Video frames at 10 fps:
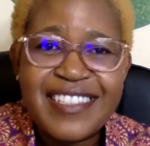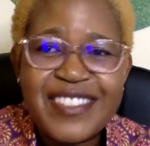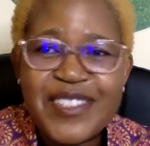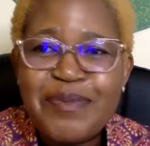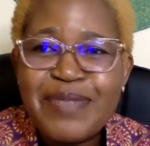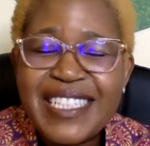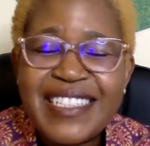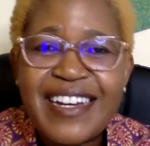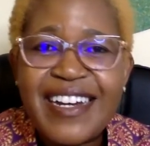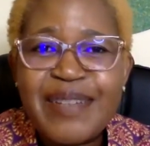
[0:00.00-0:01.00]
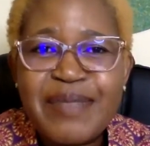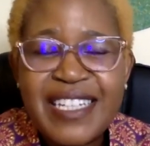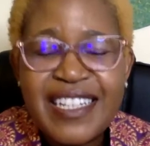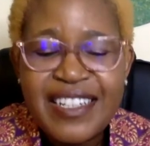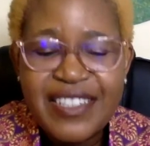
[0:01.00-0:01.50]
is your me time,
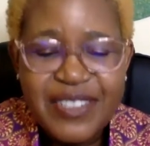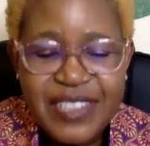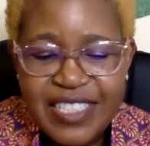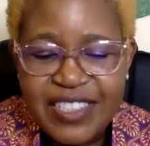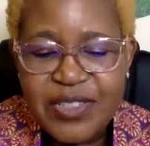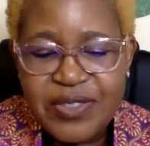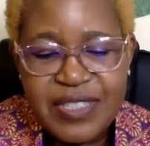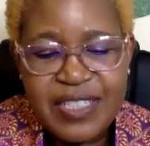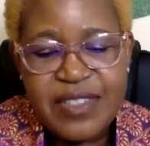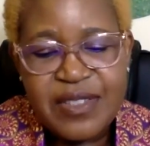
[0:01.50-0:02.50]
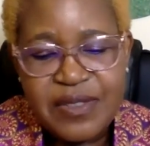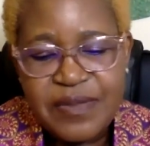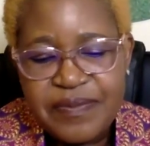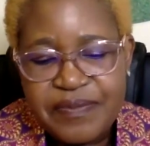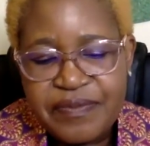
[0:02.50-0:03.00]
you need to read. So